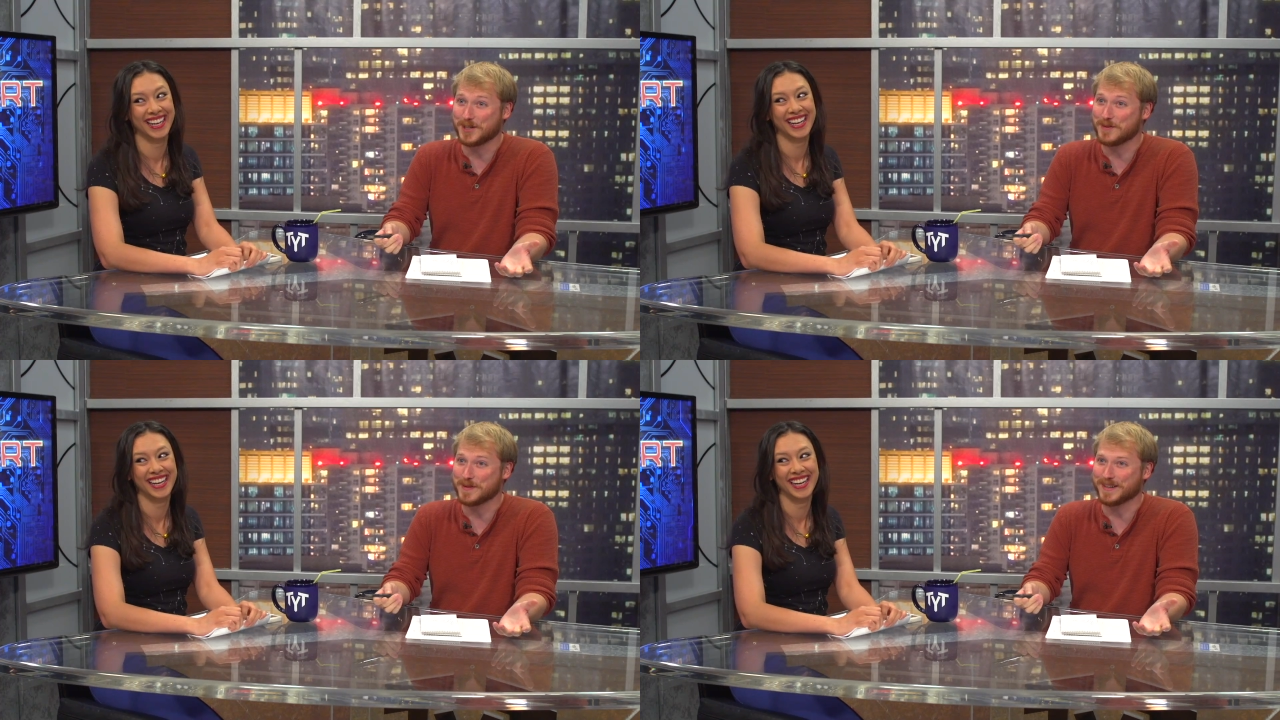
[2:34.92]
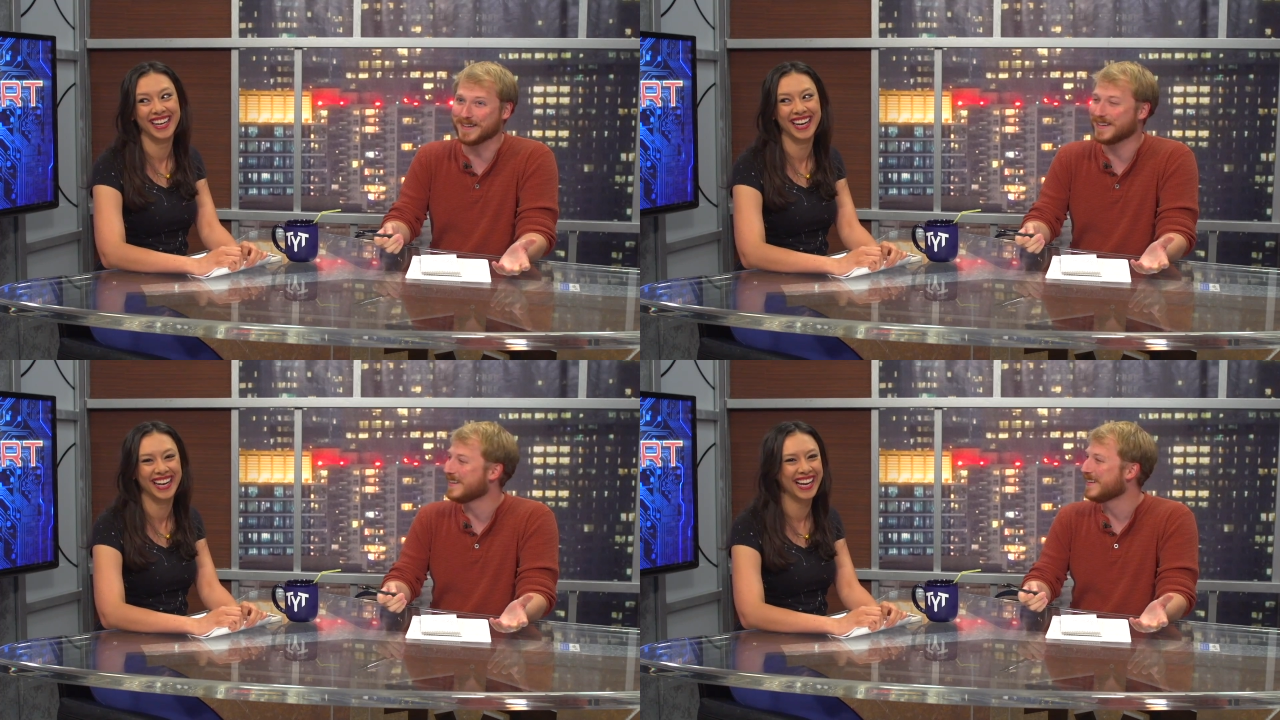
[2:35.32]
Speaker 1: Jupiter.
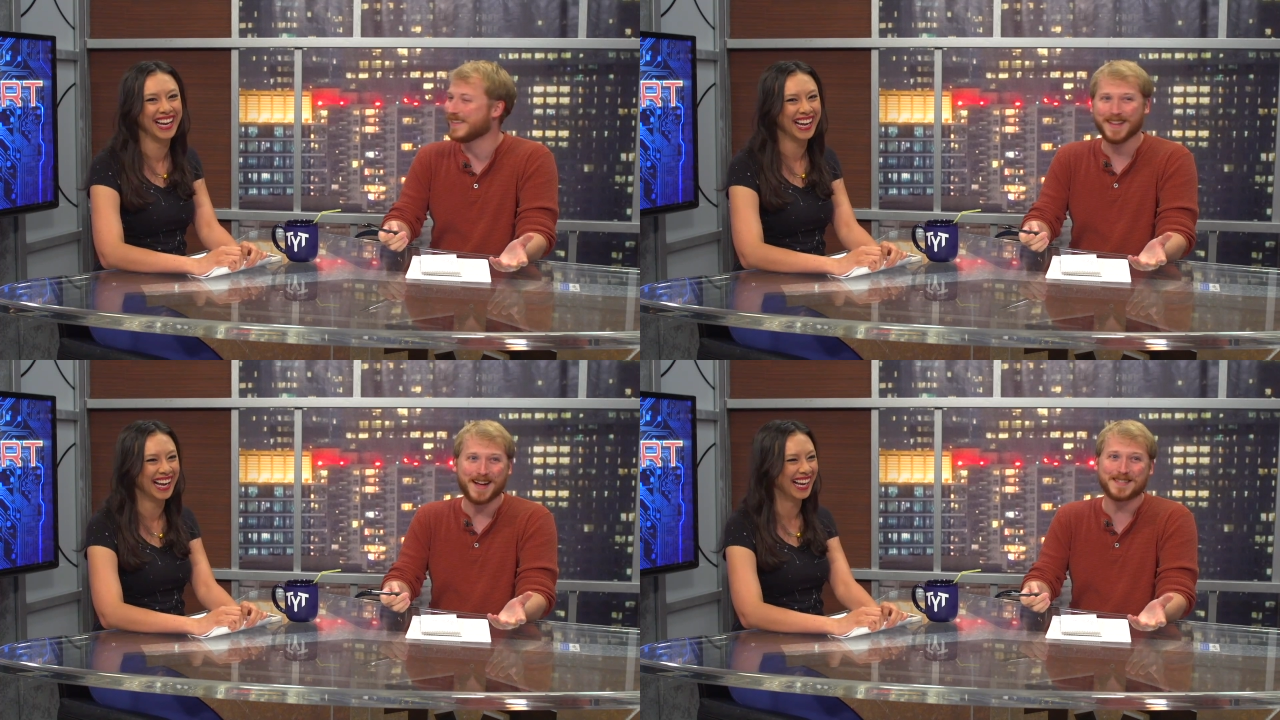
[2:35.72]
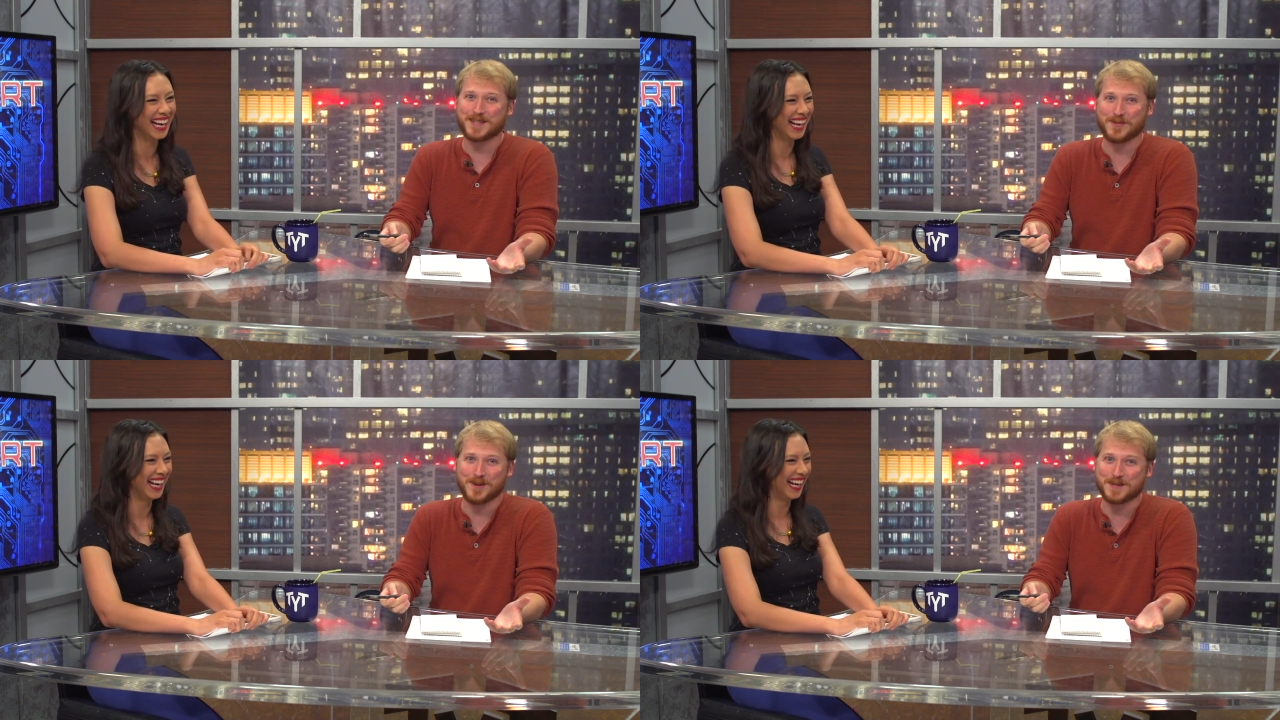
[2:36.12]
That's the
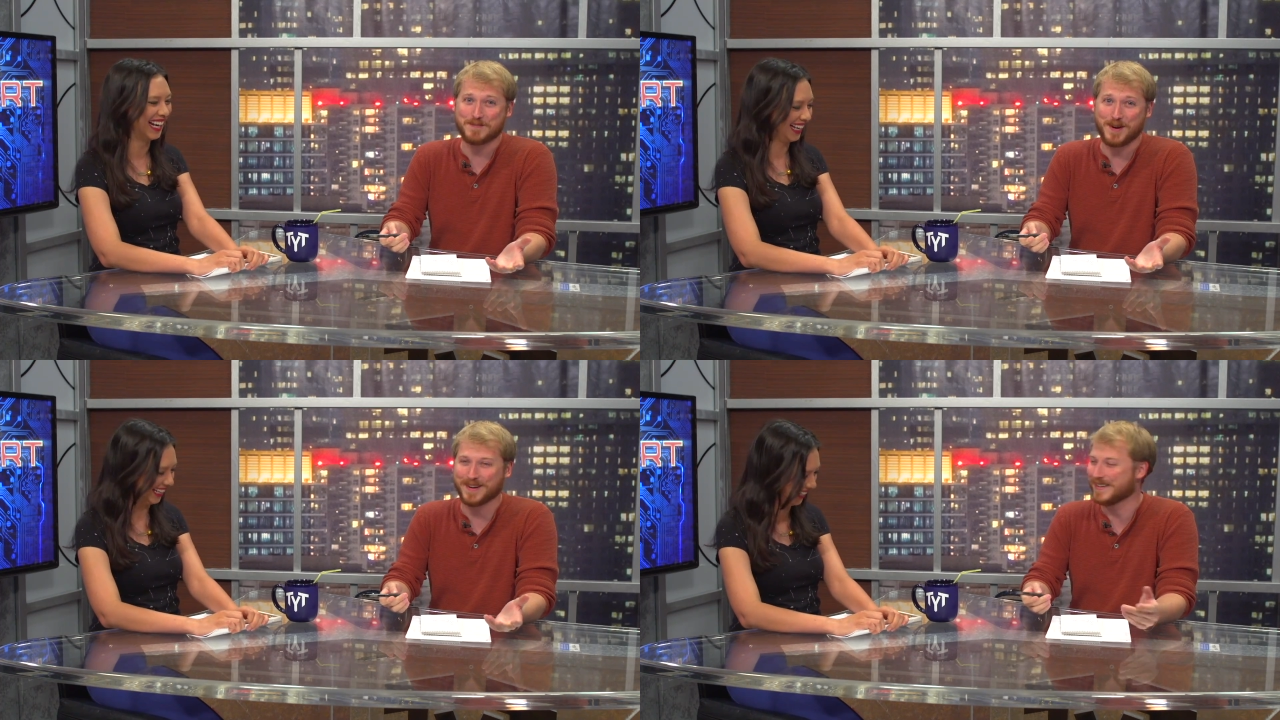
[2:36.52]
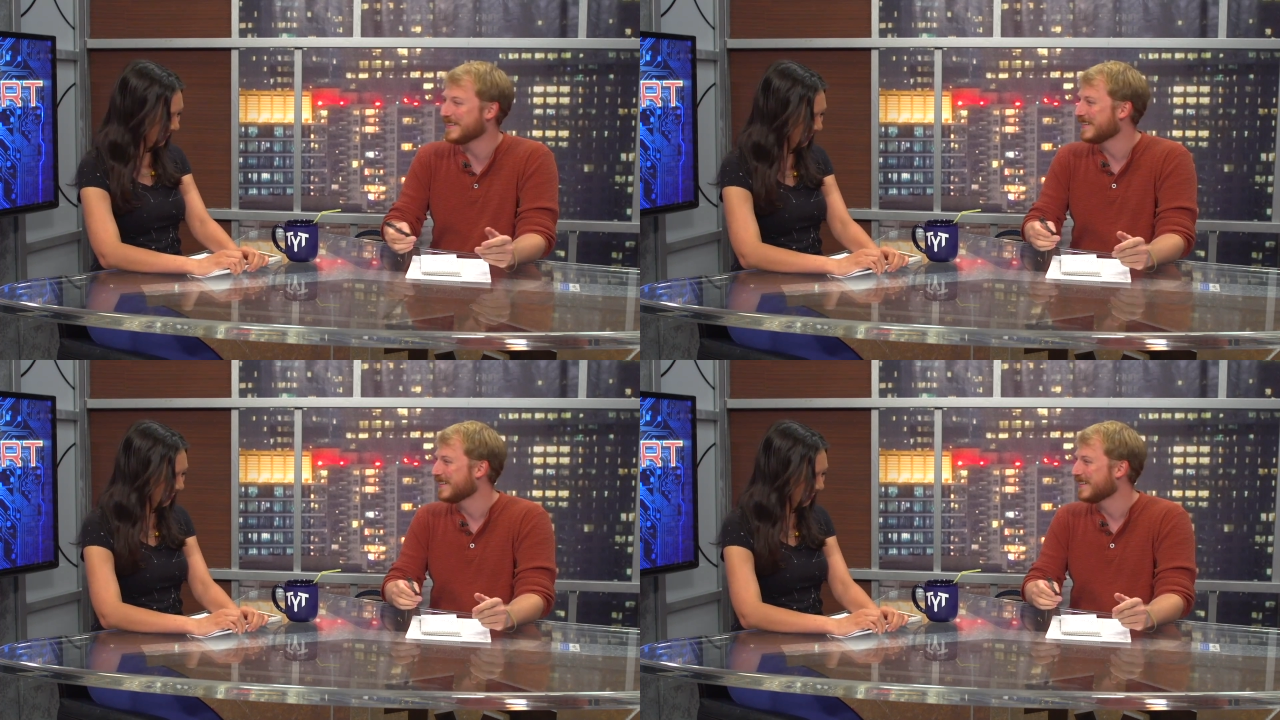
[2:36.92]
worst part.